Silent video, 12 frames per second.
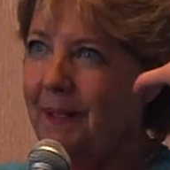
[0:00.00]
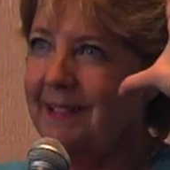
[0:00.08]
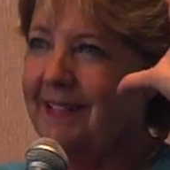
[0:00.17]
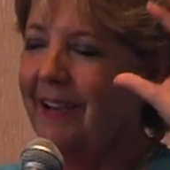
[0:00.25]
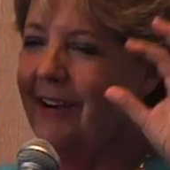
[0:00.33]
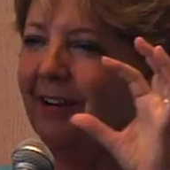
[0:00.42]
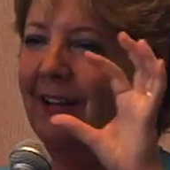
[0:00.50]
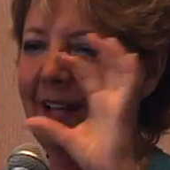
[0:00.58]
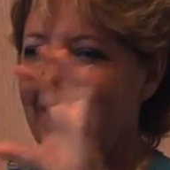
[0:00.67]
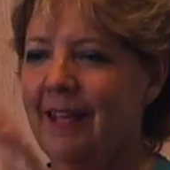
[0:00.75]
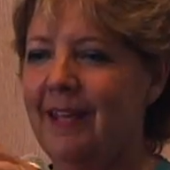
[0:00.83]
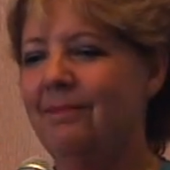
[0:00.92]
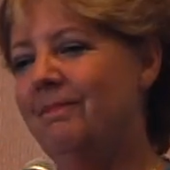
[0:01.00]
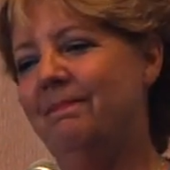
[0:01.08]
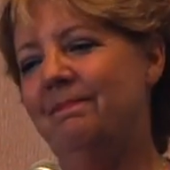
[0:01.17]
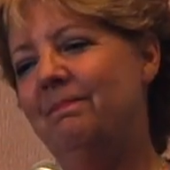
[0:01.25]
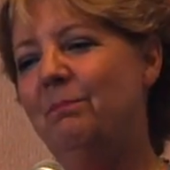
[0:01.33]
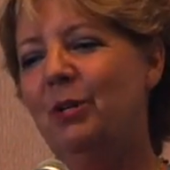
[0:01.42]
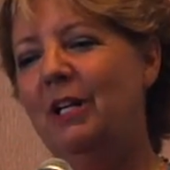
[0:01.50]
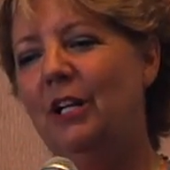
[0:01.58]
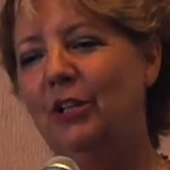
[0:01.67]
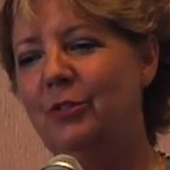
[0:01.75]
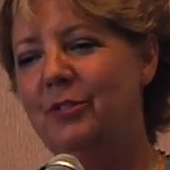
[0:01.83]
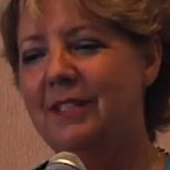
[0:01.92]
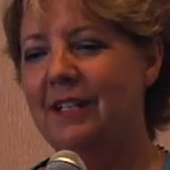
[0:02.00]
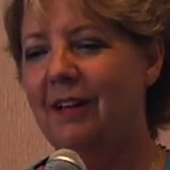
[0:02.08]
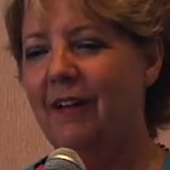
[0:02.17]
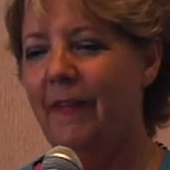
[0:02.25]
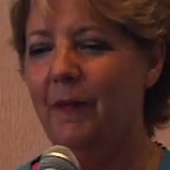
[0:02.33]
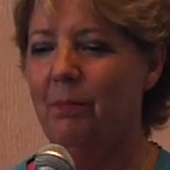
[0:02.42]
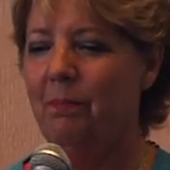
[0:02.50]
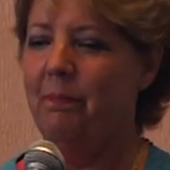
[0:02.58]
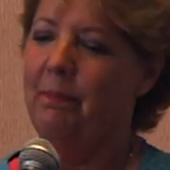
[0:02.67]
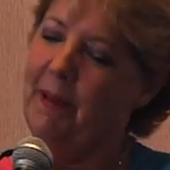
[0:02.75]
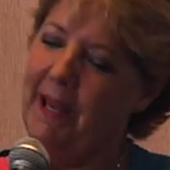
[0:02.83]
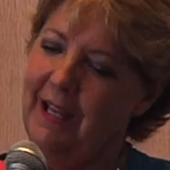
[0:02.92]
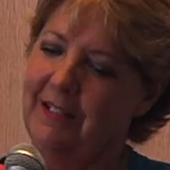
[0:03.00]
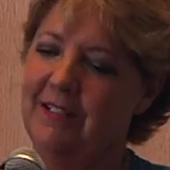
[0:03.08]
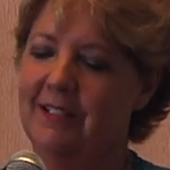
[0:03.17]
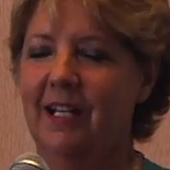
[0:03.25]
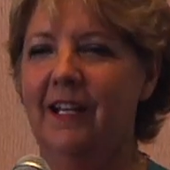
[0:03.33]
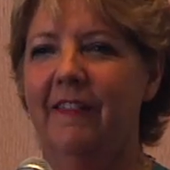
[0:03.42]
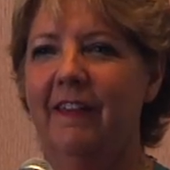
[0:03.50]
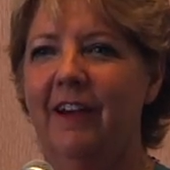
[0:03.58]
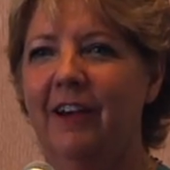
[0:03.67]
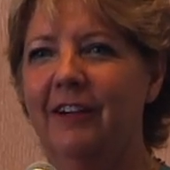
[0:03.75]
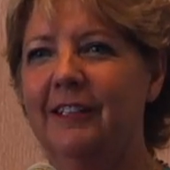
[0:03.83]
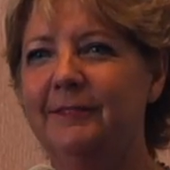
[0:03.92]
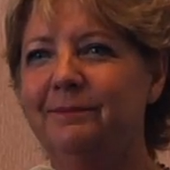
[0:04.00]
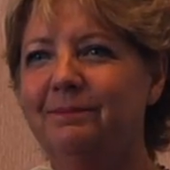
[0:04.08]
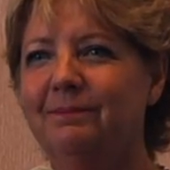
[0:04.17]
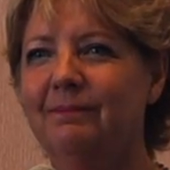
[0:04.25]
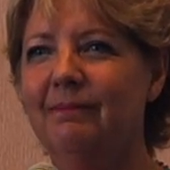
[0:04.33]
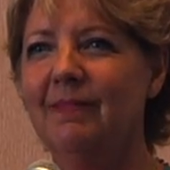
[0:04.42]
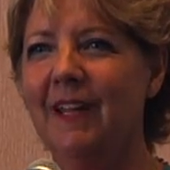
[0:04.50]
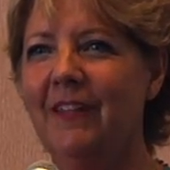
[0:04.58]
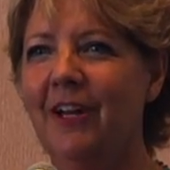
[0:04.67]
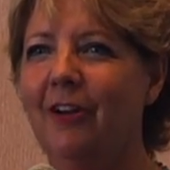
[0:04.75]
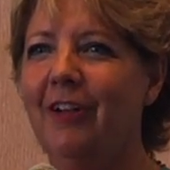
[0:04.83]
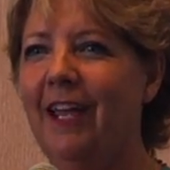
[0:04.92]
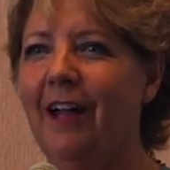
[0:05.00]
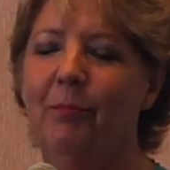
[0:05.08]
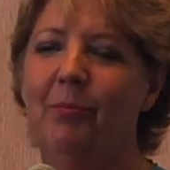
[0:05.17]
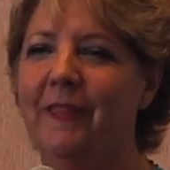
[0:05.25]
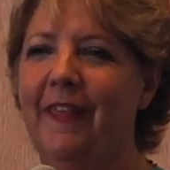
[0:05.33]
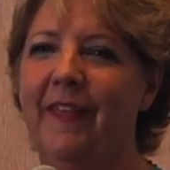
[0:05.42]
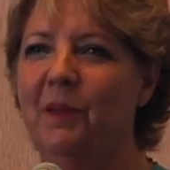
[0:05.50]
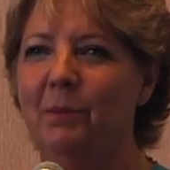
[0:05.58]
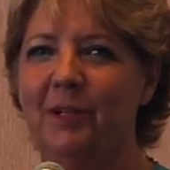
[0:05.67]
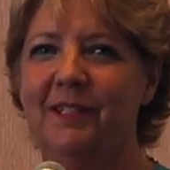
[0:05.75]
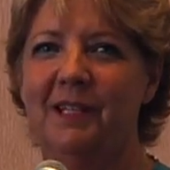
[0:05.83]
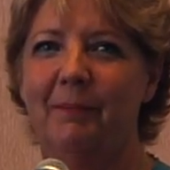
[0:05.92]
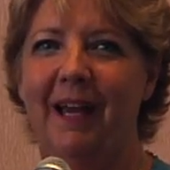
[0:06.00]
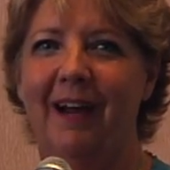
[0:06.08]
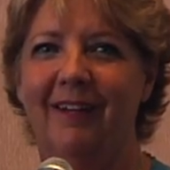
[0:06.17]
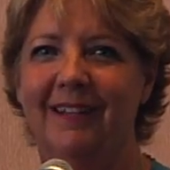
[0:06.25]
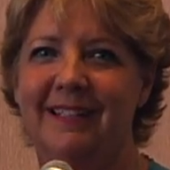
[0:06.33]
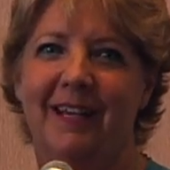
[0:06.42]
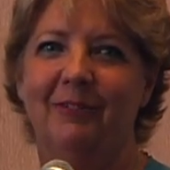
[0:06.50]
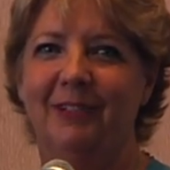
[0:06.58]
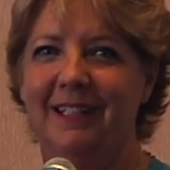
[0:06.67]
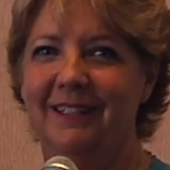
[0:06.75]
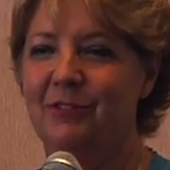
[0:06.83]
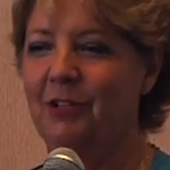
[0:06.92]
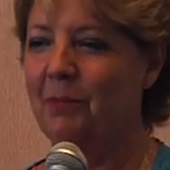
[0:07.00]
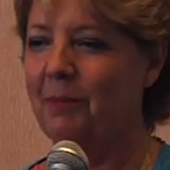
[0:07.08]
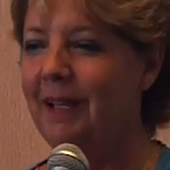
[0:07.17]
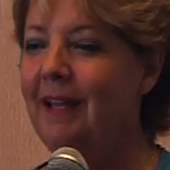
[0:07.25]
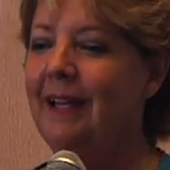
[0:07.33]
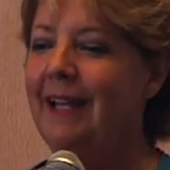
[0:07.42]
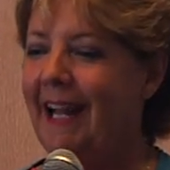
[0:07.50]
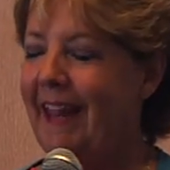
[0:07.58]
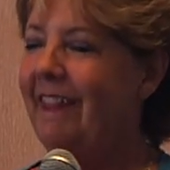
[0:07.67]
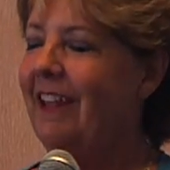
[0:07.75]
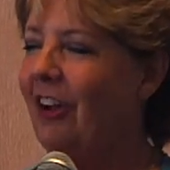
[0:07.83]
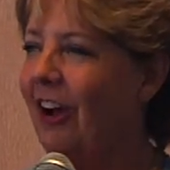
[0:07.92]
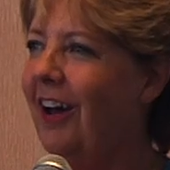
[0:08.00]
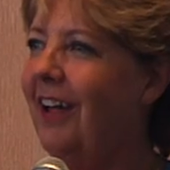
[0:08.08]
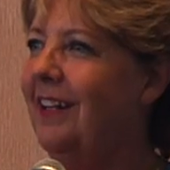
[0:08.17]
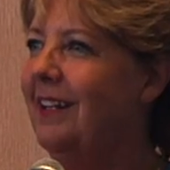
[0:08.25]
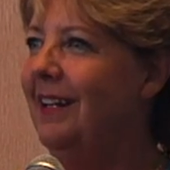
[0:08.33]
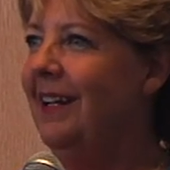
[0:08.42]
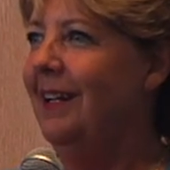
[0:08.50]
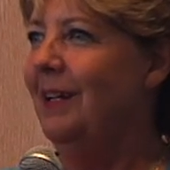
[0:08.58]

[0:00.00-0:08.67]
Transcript: and his hair, and put a glue stick on the page, stuck it there, and thought, okay, I'll put that in the book somehow, because that really struck me. And then on, and